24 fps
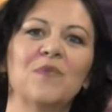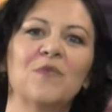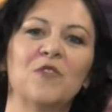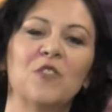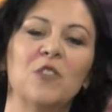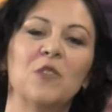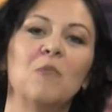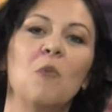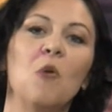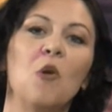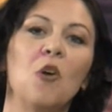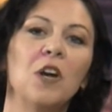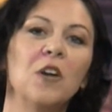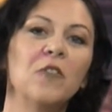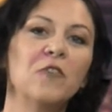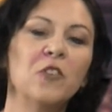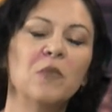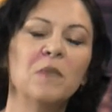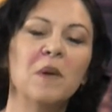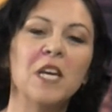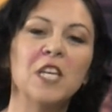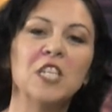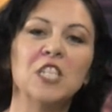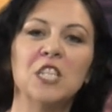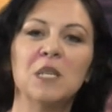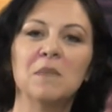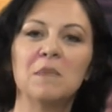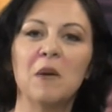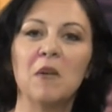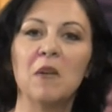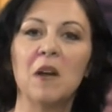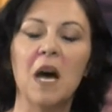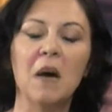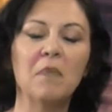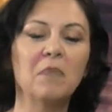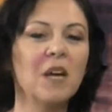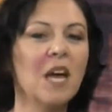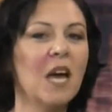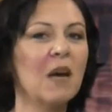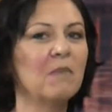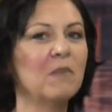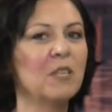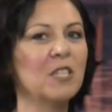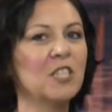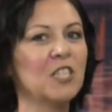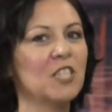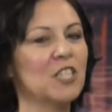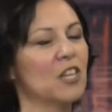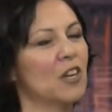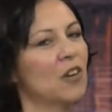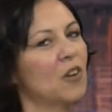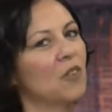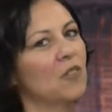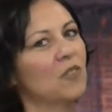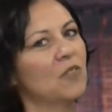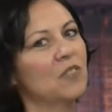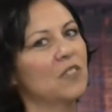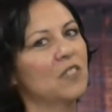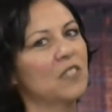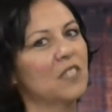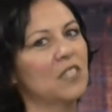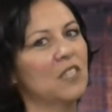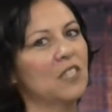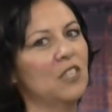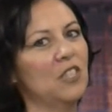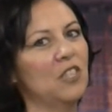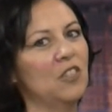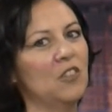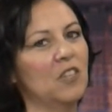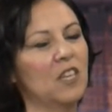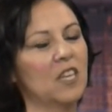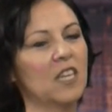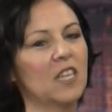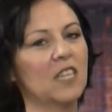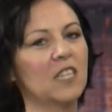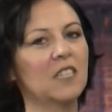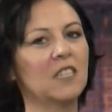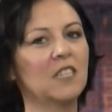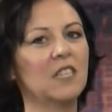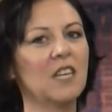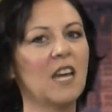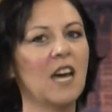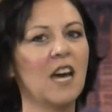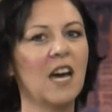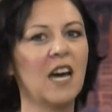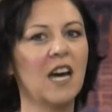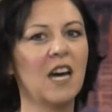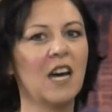For more information about upcoming shows, you can